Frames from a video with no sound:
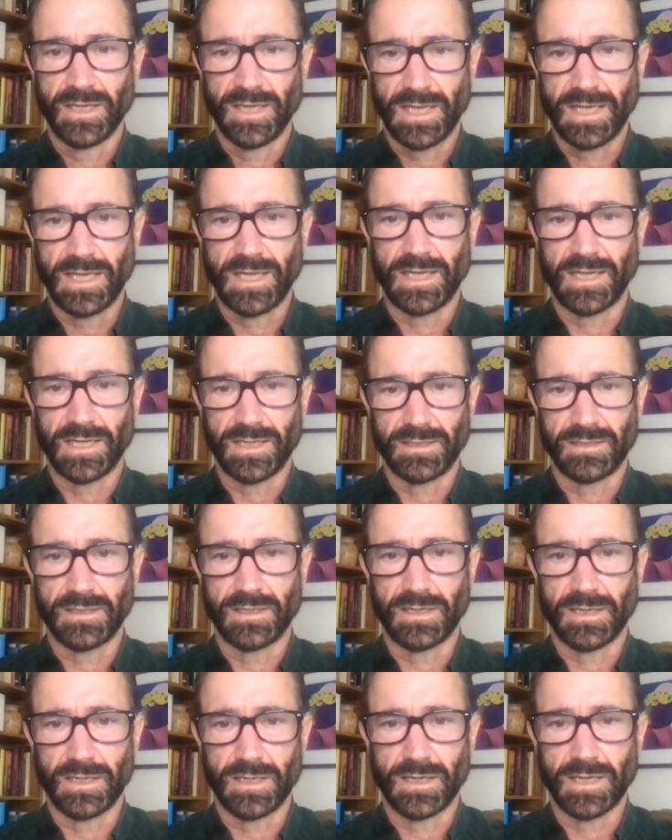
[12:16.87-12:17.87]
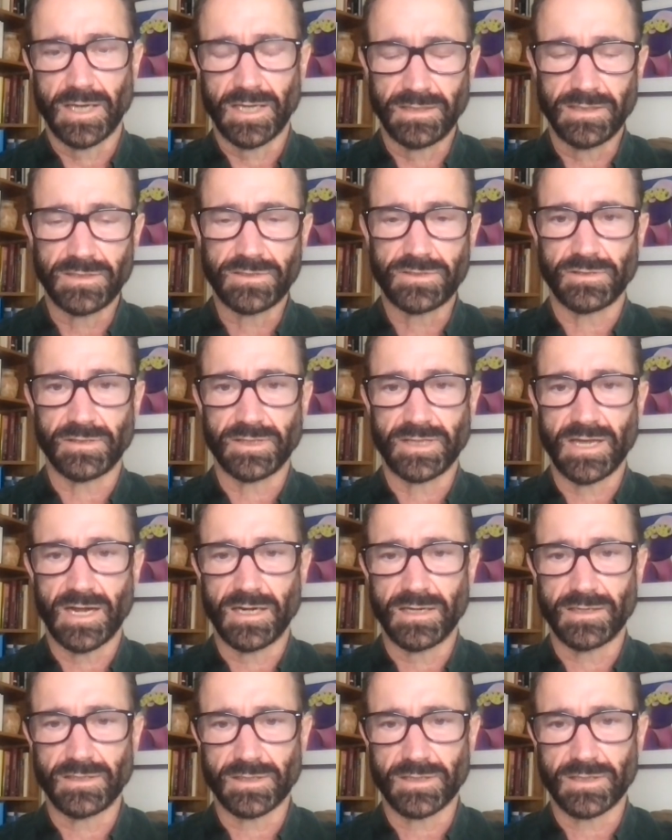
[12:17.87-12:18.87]
And I initially got
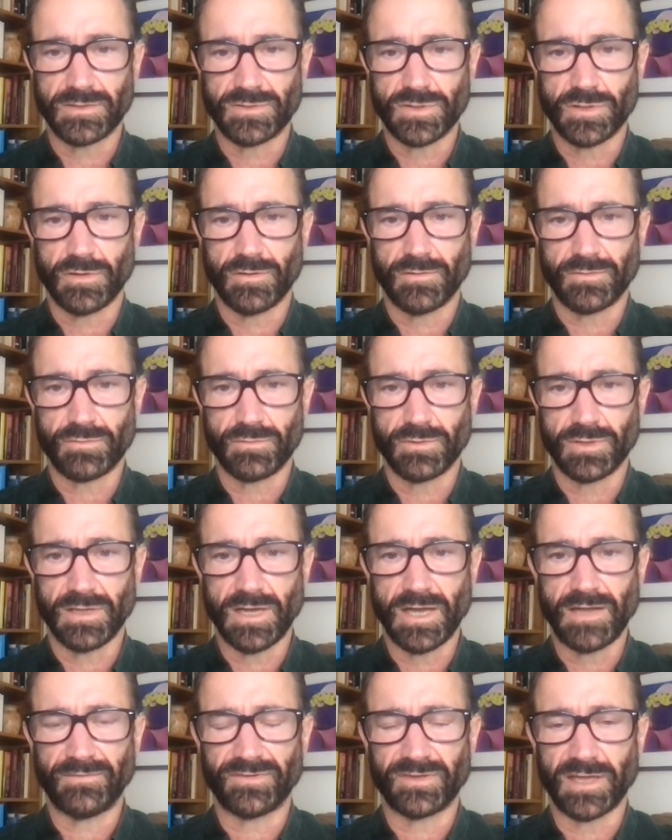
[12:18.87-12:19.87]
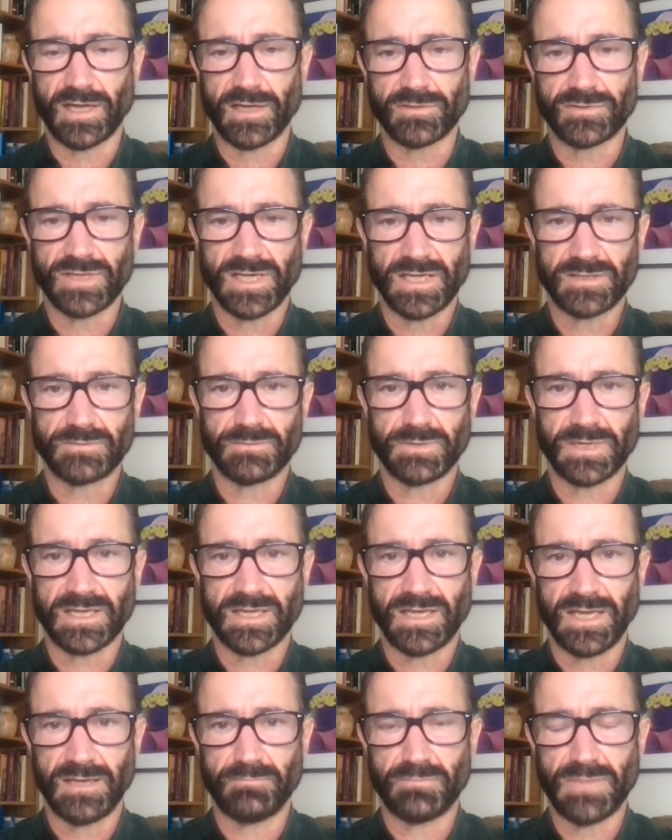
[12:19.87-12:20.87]
it under control through a lifestyle change, but it
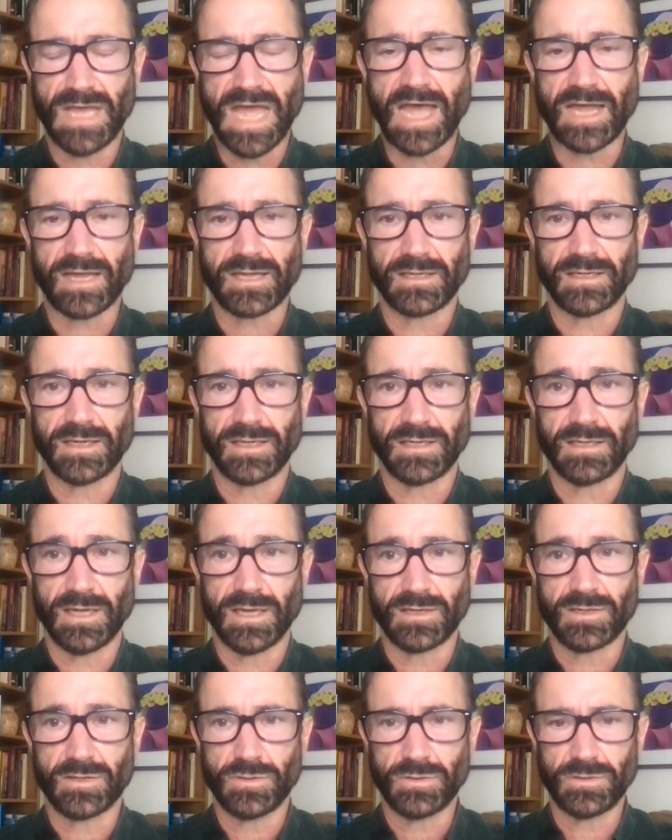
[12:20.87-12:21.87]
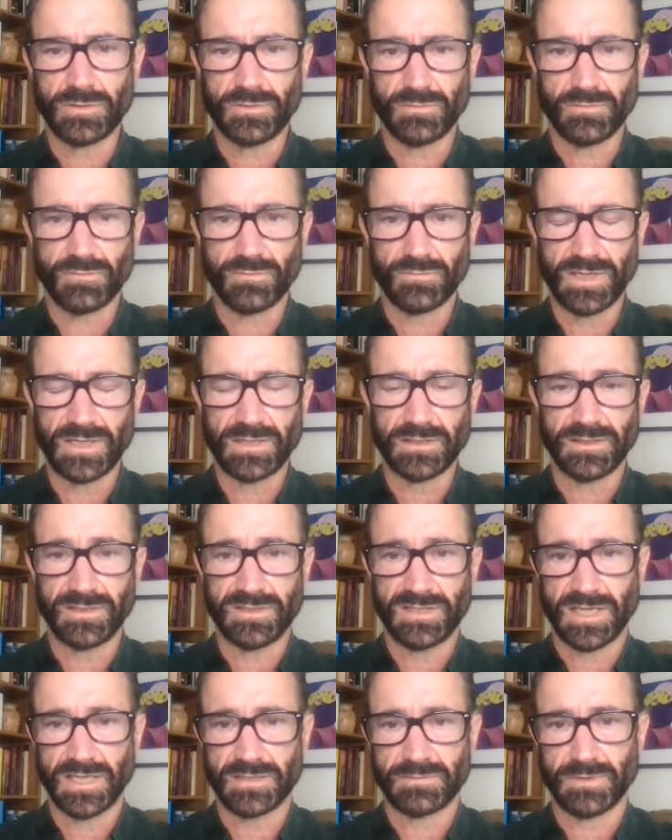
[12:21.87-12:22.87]
came back and I couldn't really
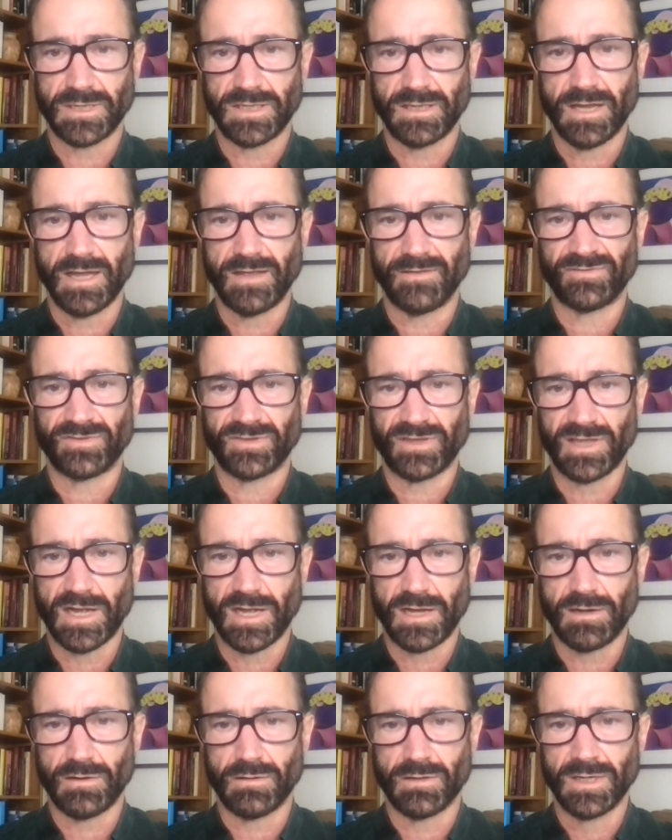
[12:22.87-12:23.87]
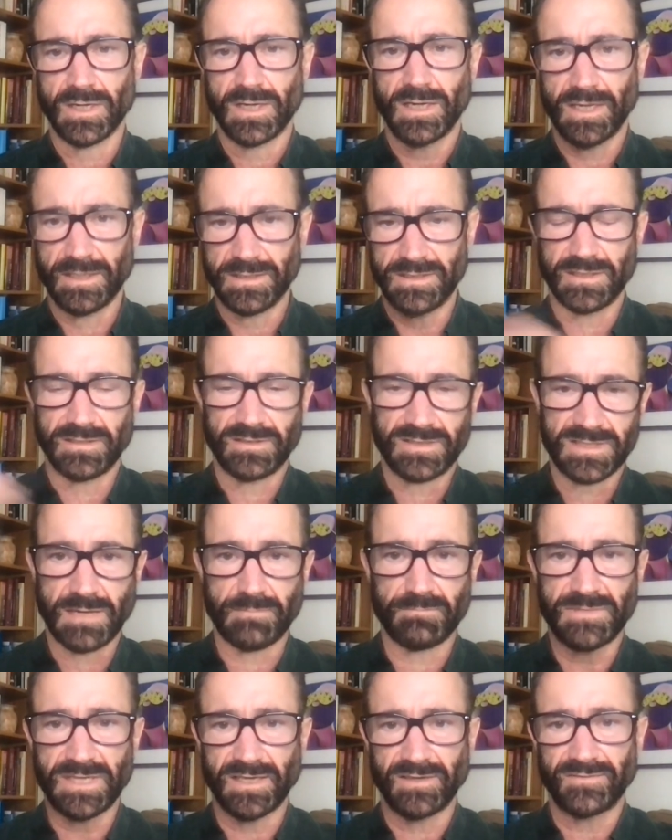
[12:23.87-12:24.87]
change my lifestyle. I did
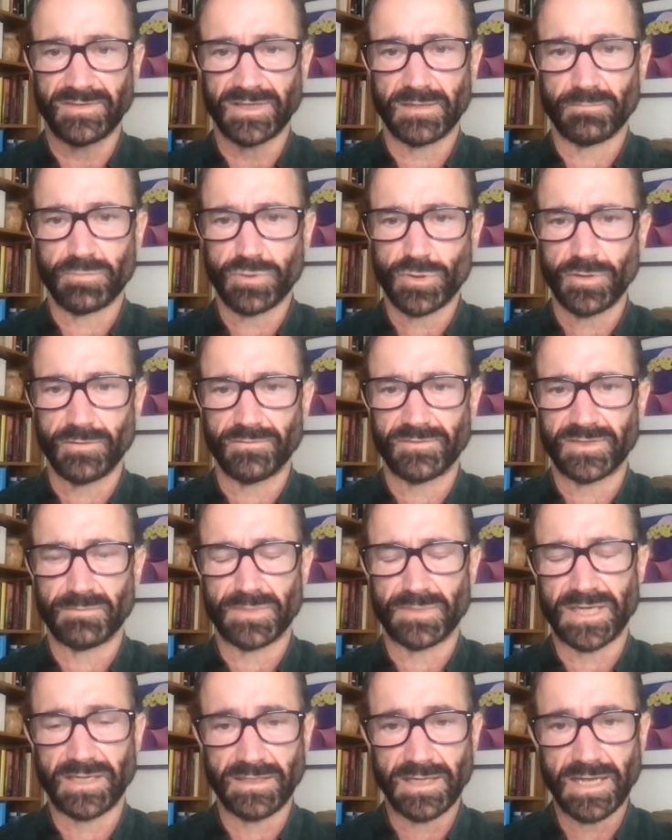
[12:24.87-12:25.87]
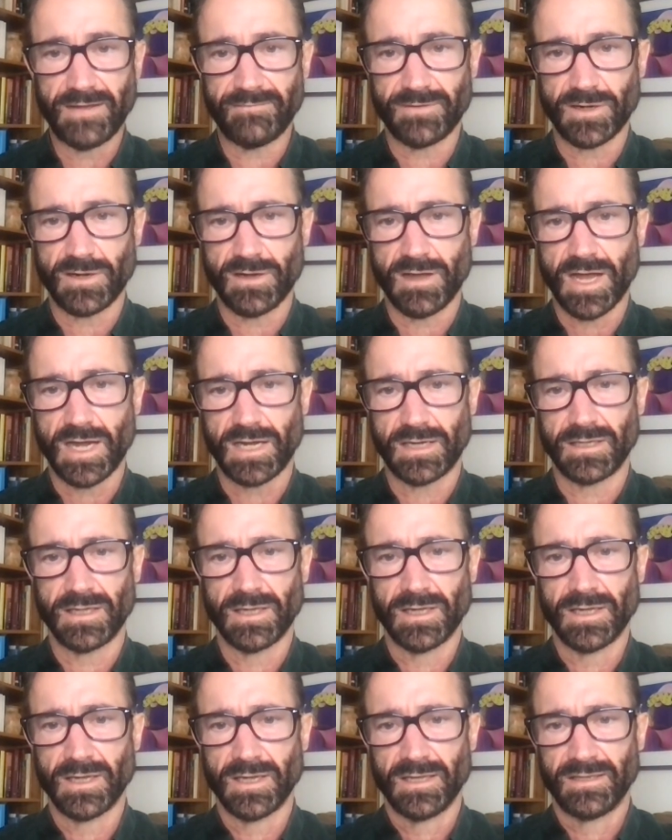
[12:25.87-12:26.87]
some things that improved it, but I never got it
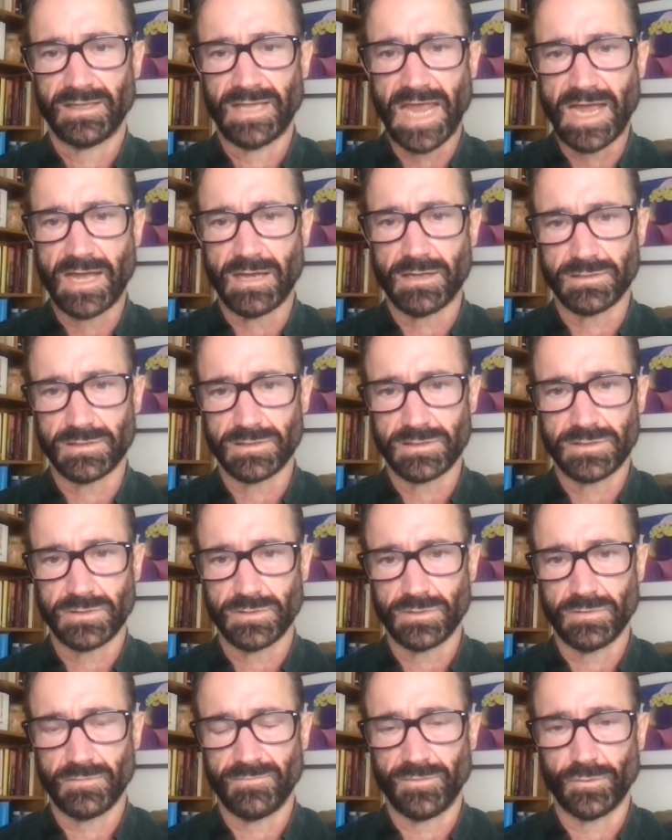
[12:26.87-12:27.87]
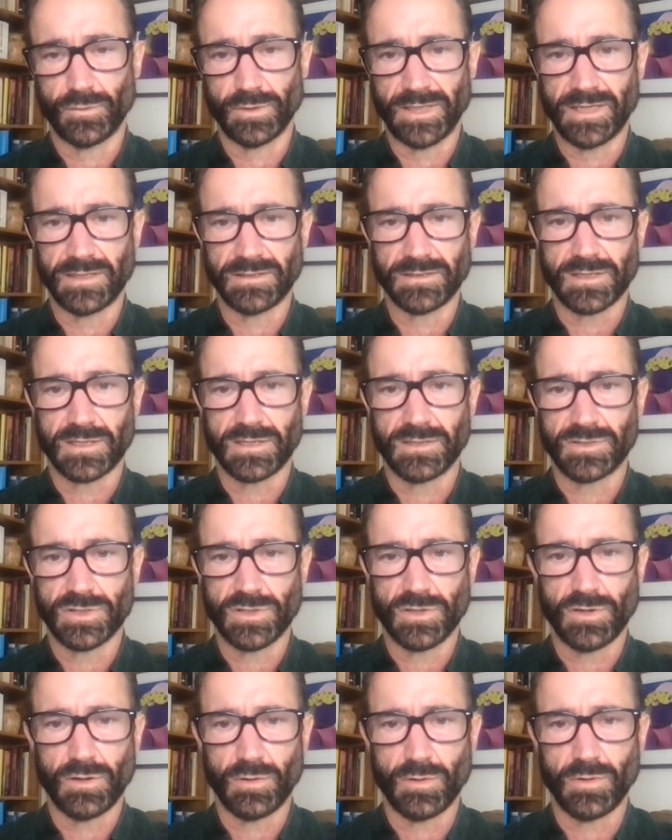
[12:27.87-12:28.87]
down to fully under
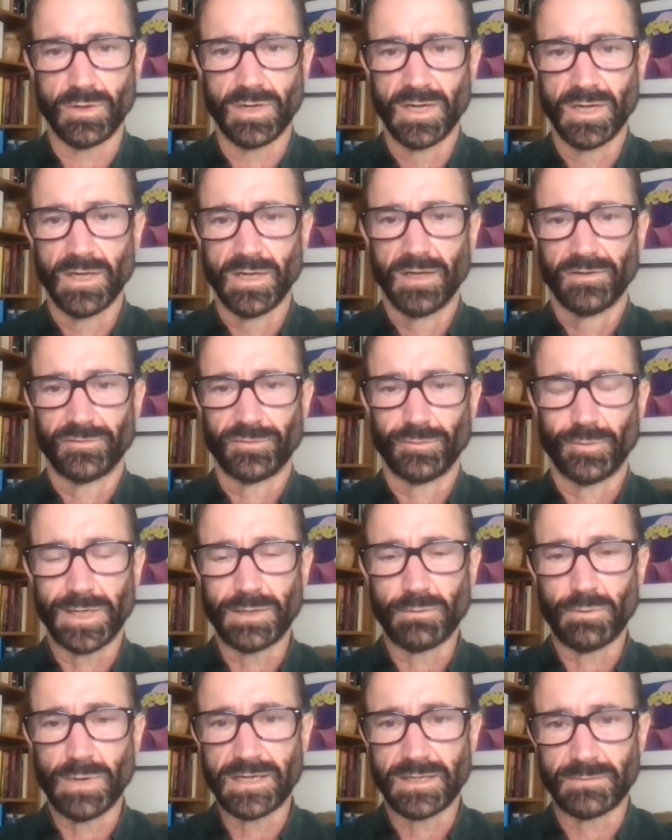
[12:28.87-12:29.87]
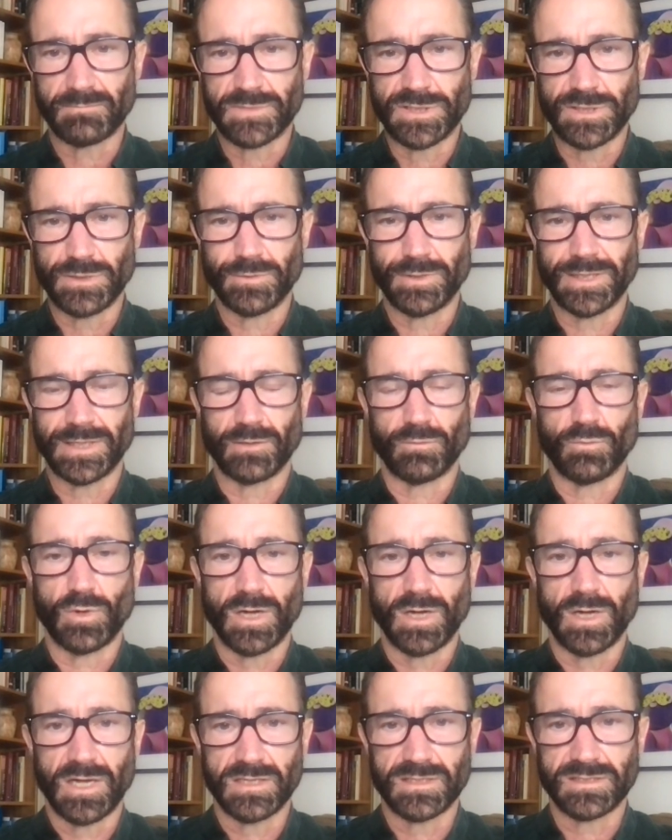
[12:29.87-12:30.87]
control. So what I wound up doing
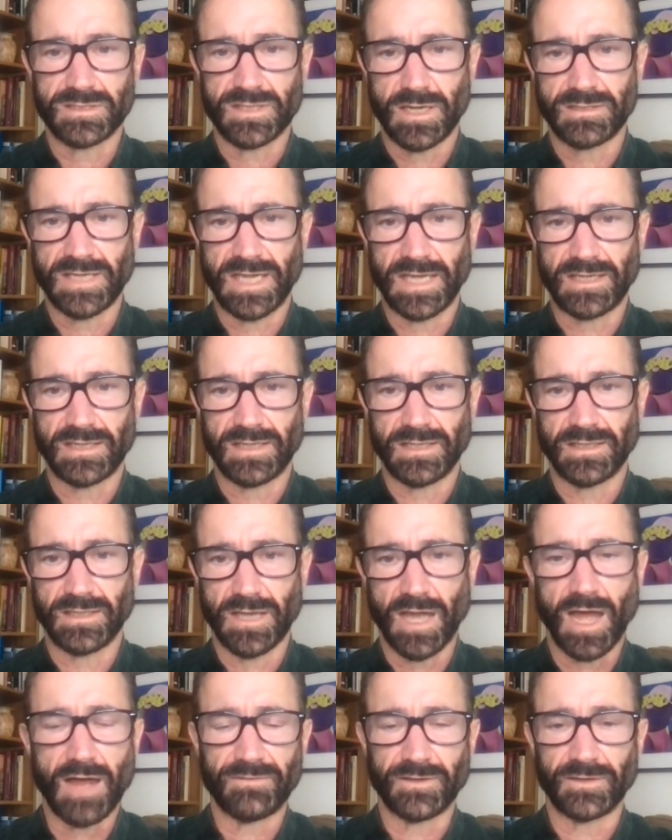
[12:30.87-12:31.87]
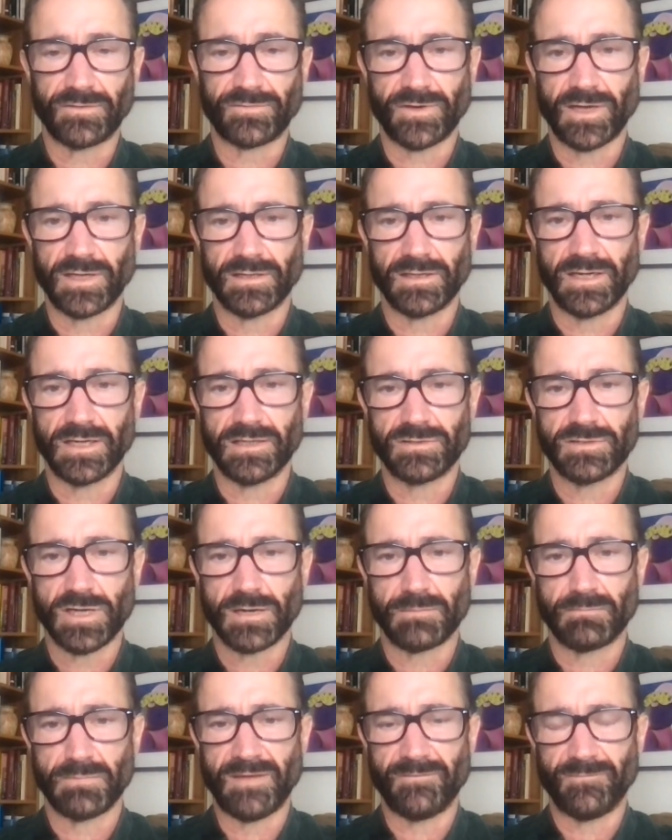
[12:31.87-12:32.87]
was taking the obvious frontline
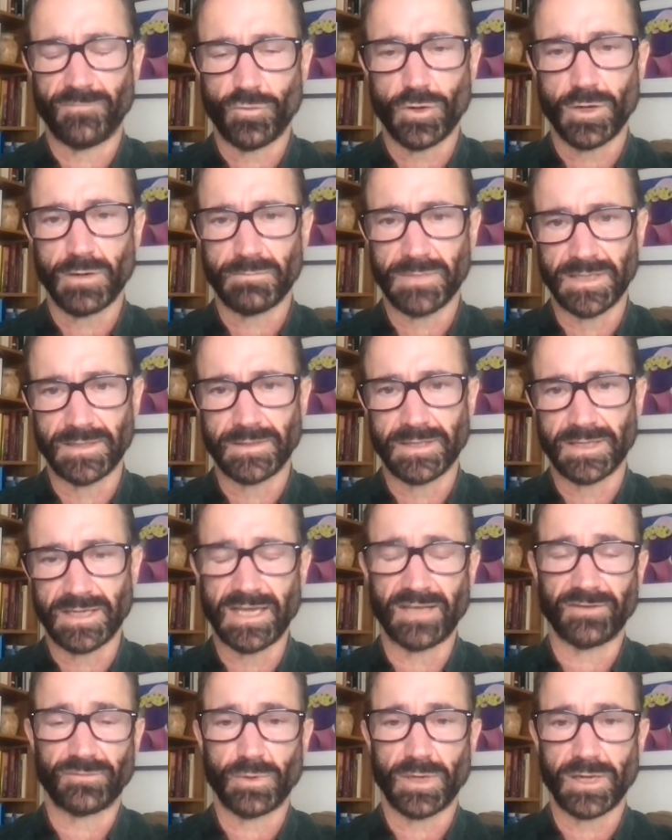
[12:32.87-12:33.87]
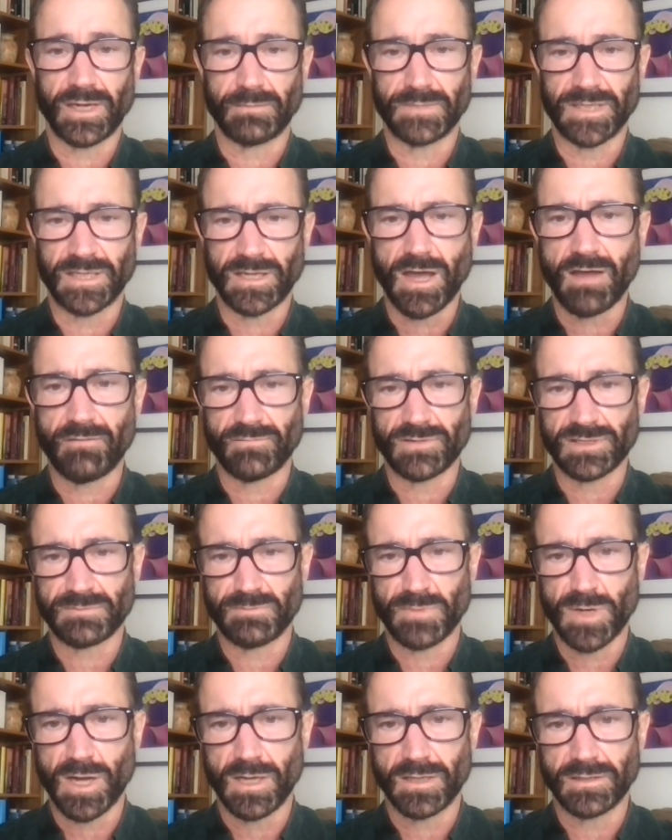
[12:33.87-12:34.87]
drug, metformin. And guess what? I'm a
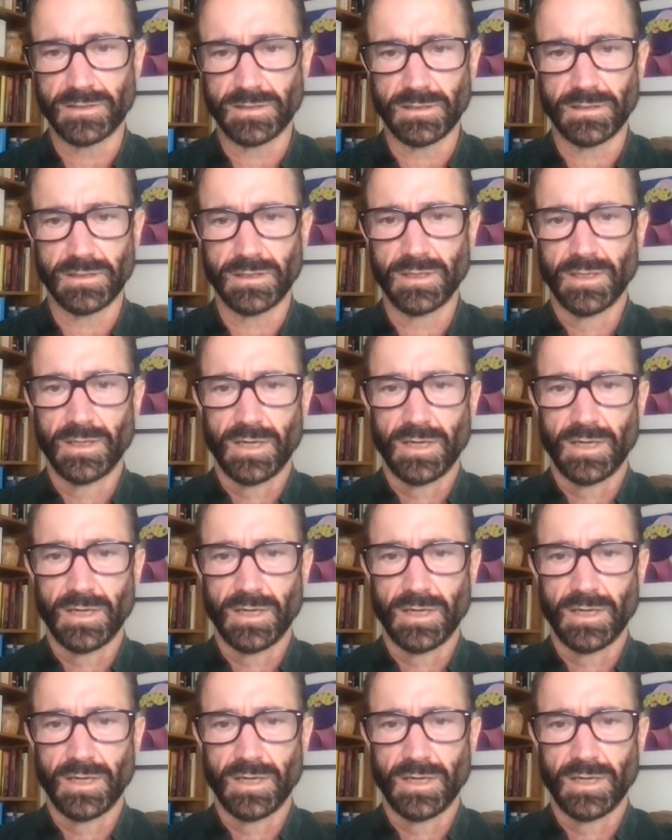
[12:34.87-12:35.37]
non-responder.